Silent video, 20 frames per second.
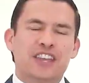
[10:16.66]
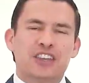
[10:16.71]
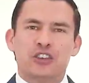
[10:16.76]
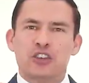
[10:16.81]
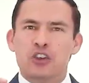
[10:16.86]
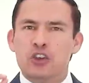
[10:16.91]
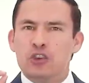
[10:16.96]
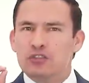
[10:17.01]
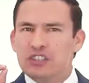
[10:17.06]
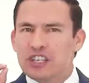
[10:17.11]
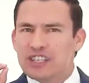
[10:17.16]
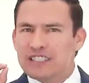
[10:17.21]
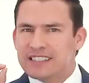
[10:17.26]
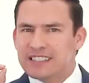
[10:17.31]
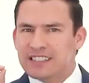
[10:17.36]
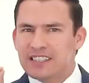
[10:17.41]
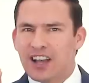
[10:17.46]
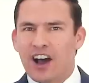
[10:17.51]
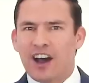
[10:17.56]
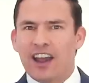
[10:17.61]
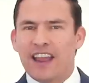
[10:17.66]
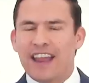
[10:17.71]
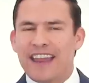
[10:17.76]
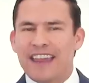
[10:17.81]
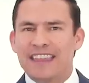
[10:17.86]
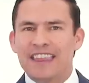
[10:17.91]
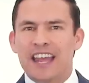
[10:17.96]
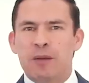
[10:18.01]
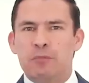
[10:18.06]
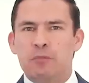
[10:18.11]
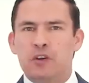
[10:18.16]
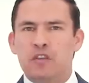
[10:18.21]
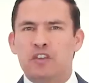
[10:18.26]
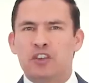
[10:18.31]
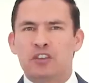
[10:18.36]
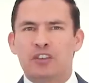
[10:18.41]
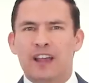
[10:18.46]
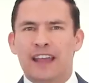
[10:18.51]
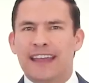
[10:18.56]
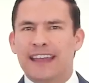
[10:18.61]
that you just saw in that
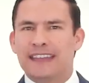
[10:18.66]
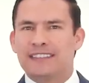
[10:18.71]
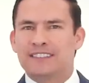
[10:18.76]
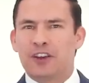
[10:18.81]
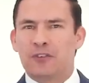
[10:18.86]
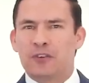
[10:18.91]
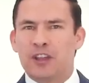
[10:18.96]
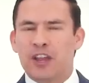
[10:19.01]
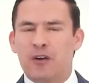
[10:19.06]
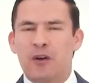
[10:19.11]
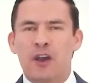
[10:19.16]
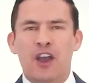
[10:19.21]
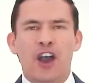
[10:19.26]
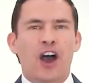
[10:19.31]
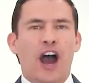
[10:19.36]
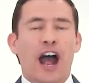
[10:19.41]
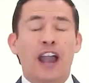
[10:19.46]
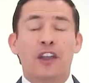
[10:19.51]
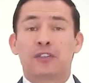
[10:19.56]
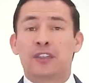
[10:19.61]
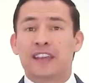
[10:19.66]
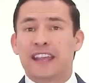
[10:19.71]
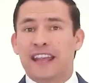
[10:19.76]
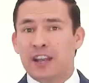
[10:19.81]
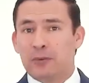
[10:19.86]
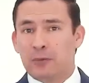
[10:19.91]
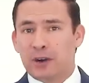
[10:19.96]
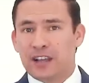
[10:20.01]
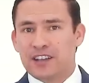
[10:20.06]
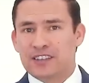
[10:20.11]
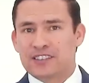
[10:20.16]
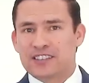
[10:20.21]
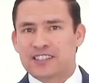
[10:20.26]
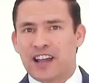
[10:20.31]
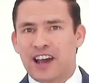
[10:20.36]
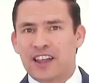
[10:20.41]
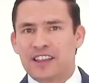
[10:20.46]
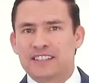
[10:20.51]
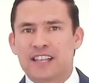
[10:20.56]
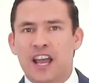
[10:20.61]
movie. You're like, Antonio, I don't think anyone else
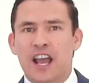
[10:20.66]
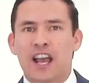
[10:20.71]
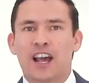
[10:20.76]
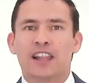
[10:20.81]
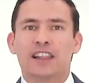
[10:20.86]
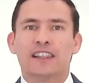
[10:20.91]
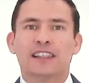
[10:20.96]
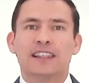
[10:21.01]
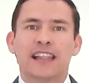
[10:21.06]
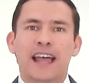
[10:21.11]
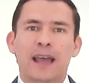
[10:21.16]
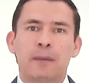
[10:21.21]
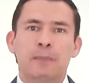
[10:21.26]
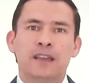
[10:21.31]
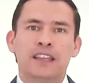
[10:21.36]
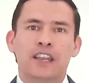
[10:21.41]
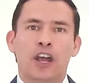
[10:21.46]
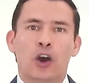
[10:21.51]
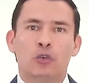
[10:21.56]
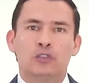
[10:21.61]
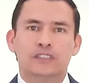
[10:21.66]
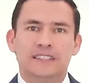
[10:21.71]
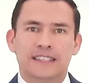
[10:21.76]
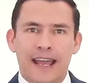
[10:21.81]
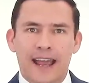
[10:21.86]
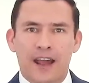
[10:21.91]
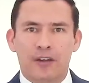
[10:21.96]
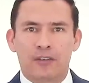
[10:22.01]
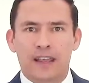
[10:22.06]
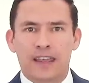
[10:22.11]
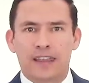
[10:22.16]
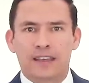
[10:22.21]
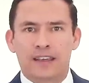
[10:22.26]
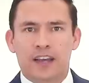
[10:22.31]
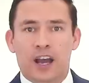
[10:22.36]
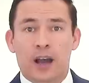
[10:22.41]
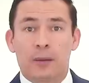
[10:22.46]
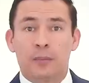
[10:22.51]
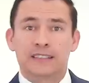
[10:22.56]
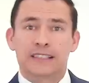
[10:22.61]
saw this. Let me know down in the
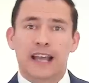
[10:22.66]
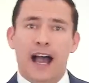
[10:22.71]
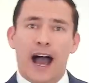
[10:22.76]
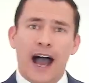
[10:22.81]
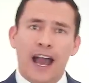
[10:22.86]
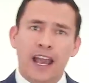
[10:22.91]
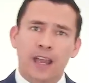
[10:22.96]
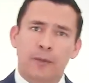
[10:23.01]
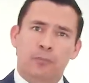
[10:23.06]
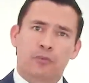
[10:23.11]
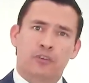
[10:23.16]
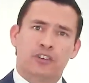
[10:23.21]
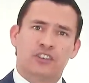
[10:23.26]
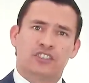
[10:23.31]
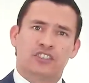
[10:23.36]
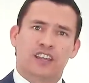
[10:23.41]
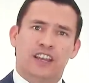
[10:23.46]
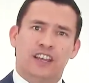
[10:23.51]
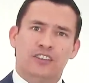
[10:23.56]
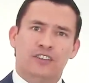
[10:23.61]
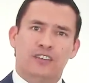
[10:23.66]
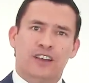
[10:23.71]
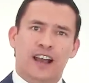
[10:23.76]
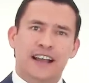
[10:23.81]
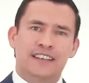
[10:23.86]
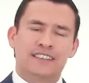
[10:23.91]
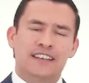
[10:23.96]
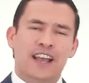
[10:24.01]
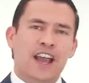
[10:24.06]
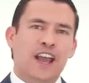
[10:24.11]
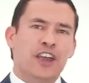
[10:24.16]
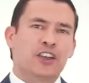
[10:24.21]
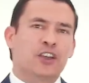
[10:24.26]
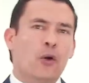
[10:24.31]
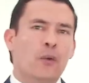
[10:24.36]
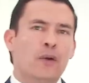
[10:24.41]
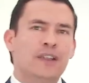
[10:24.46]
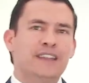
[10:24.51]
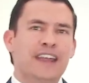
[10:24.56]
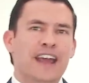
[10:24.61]
comments. I appreciate you guys
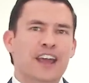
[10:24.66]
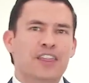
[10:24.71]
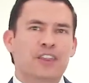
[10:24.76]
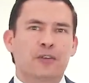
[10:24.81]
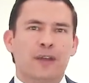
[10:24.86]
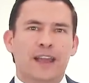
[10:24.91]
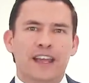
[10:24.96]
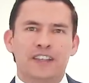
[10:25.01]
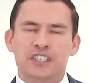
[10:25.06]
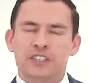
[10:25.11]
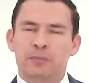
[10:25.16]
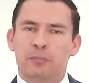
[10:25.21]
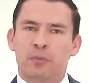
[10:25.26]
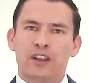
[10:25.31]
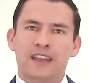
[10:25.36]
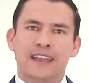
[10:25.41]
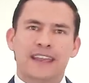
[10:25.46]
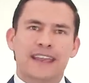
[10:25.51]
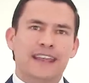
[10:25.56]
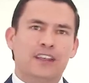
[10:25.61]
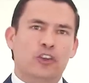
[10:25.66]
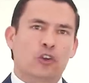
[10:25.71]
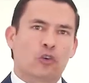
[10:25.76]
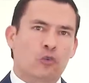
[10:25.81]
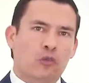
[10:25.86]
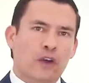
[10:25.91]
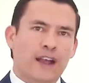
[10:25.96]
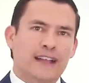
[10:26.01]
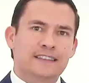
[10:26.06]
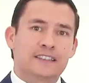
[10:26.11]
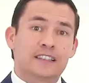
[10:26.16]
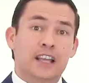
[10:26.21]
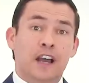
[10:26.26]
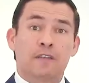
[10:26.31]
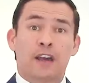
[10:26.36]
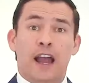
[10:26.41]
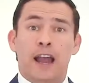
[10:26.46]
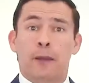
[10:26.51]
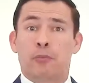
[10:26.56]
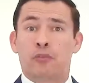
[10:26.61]
going down there and just putting in great
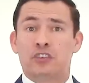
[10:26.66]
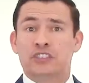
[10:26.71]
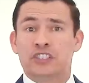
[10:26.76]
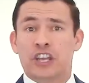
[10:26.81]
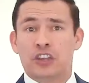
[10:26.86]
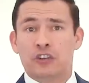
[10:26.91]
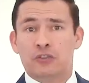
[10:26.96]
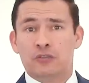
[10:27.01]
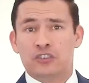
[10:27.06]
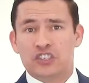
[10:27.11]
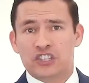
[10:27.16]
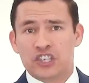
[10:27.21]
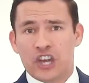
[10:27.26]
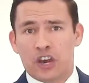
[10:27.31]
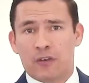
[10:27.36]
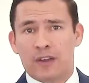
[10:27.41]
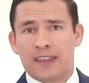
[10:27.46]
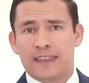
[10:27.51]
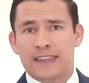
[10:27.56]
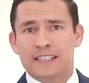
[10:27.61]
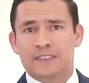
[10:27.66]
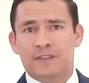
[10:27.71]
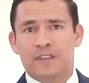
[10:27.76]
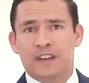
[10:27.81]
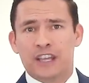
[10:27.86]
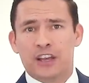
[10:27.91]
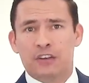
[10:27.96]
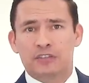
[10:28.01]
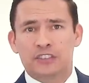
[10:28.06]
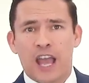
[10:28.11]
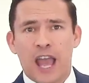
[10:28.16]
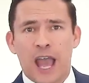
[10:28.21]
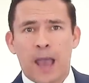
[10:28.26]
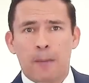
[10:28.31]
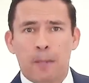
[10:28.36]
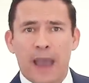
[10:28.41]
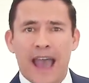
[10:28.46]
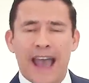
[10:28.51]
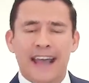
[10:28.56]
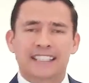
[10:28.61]
stuff. I appreciate you sharing these videos,
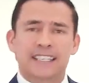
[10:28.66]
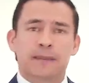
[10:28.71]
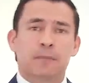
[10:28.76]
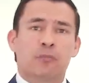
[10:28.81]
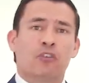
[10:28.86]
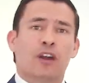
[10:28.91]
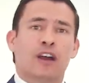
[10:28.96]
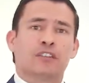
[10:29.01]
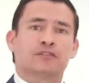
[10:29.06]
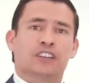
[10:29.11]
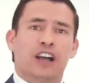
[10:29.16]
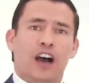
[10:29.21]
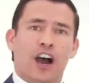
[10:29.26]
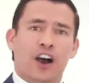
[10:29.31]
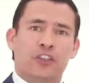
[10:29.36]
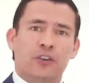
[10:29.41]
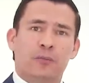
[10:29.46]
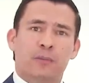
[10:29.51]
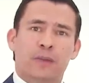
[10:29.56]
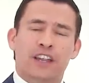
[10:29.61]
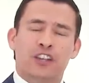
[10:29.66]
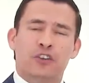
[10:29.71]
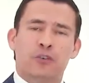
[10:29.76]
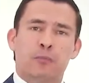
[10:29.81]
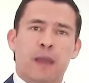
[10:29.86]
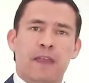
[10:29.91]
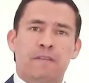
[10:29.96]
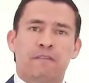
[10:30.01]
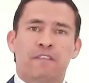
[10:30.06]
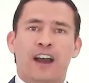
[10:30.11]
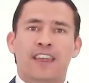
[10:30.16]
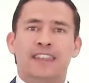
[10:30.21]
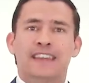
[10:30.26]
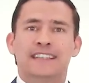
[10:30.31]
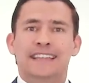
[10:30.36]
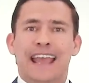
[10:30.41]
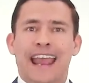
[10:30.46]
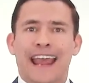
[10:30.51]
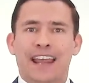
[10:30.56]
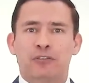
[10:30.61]
passing them around to other men who may find
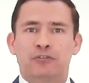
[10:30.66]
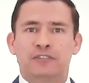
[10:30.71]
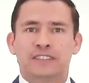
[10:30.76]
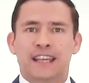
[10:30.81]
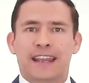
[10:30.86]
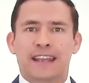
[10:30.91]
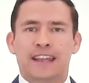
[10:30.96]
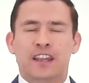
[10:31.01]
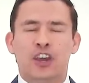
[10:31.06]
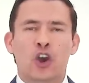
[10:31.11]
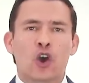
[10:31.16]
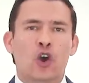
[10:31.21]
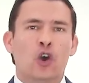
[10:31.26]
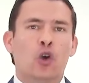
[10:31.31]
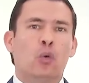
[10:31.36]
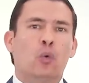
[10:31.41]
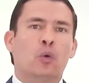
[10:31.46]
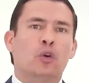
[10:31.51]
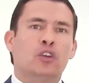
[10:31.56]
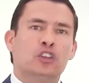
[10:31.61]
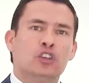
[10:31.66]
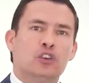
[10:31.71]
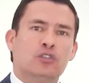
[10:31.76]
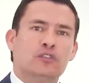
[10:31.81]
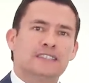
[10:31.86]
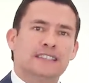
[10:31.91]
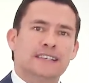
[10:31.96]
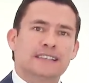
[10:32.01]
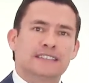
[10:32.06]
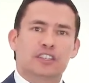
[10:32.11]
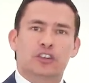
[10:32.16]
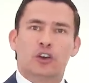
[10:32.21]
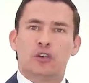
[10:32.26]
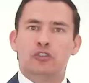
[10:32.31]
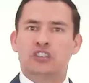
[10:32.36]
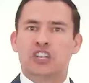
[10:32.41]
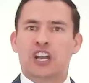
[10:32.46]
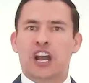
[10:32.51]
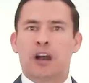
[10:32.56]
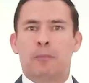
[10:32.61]
this entertaining, who will use this to
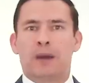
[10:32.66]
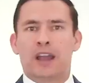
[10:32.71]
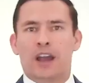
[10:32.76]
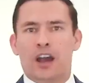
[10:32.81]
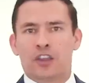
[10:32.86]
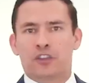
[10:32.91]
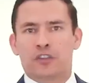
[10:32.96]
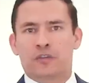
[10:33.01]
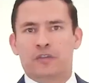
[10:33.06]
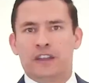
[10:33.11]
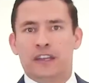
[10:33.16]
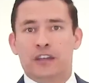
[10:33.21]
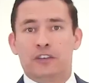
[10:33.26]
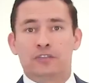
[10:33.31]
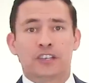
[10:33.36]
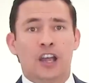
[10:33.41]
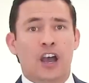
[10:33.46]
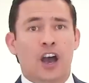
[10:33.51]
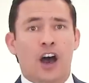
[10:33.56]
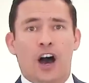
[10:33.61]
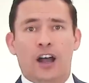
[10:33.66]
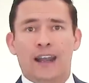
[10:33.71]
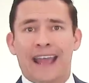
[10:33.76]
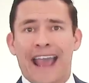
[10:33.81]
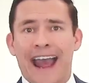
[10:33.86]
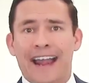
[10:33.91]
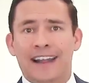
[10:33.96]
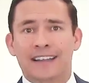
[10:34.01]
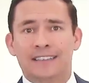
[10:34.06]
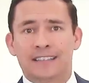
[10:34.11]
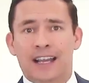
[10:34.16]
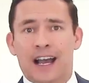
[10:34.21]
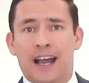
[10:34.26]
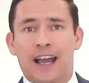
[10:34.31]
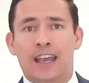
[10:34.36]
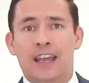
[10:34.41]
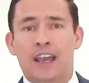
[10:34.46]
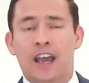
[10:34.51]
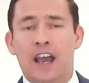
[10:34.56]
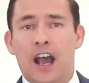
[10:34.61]
go check out my other videos on how to
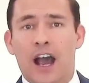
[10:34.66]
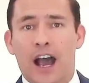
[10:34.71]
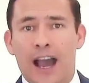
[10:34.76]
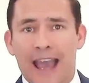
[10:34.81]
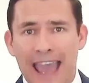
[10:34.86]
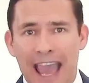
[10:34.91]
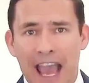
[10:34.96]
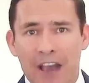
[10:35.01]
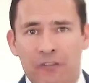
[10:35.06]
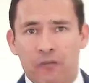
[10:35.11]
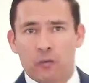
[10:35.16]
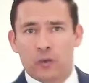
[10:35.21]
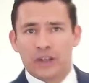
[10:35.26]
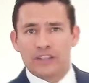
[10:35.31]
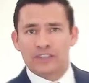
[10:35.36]
tie a half